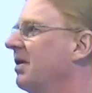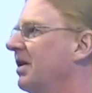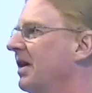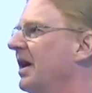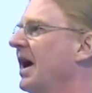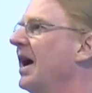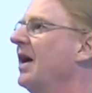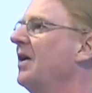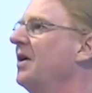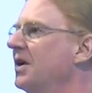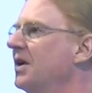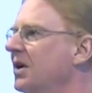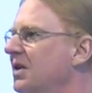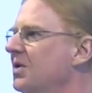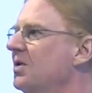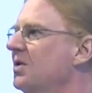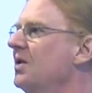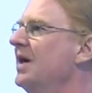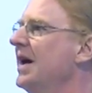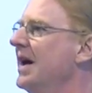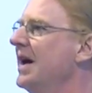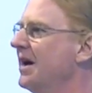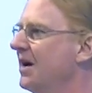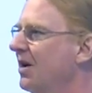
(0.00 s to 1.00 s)
how you can
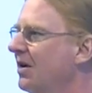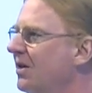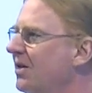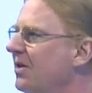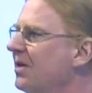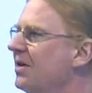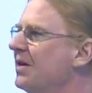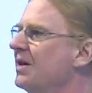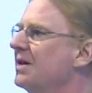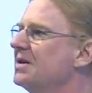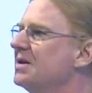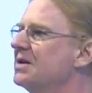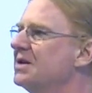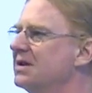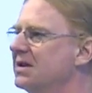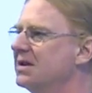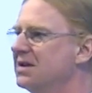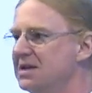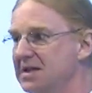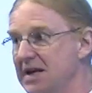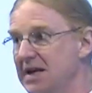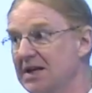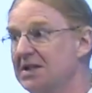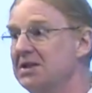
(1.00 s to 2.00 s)
do that other than
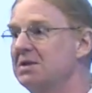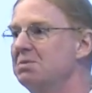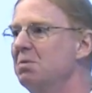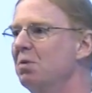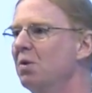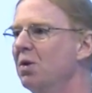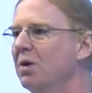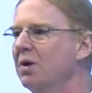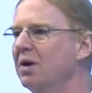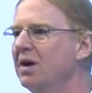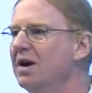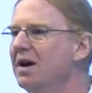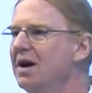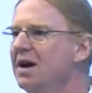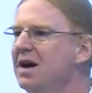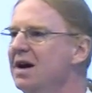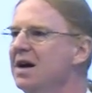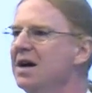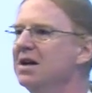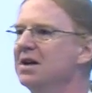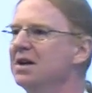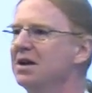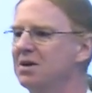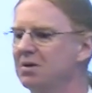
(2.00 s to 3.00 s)
to test more,
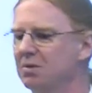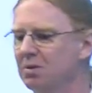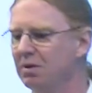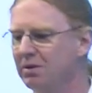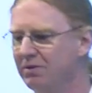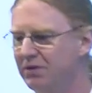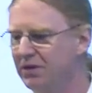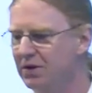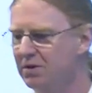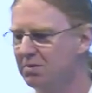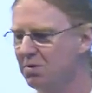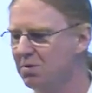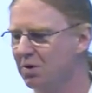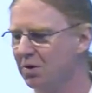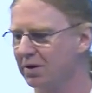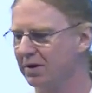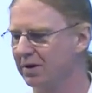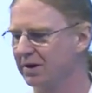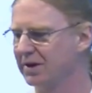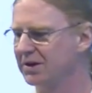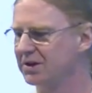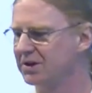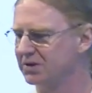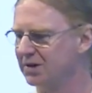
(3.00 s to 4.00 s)
to review
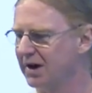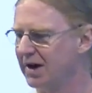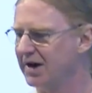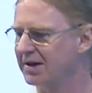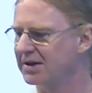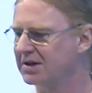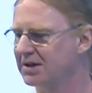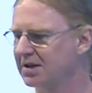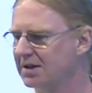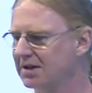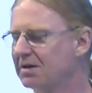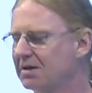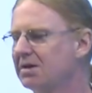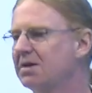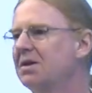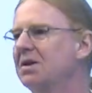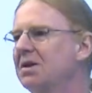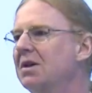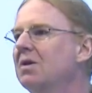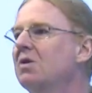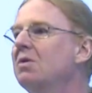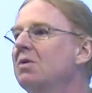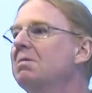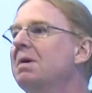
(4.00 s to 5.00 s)
more, and try to
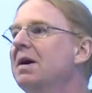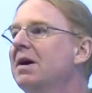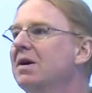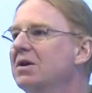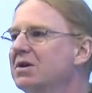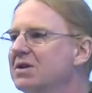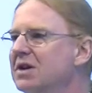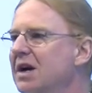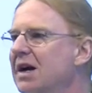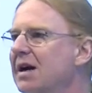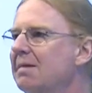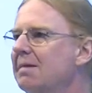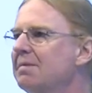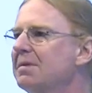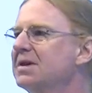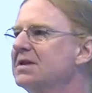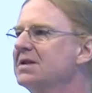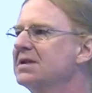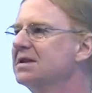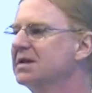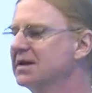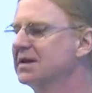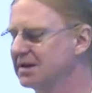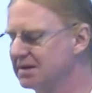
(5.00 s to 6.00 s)
do a better job
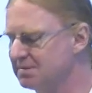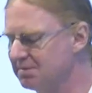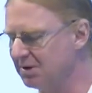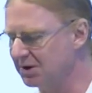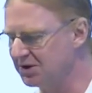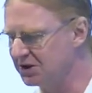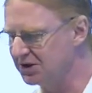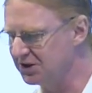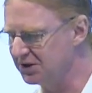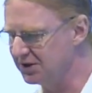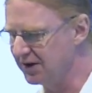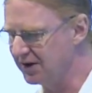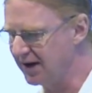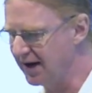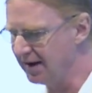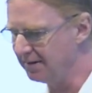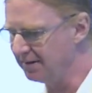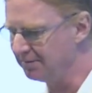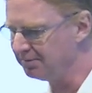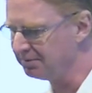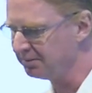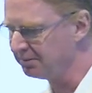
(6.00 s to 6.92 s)
as much as you can.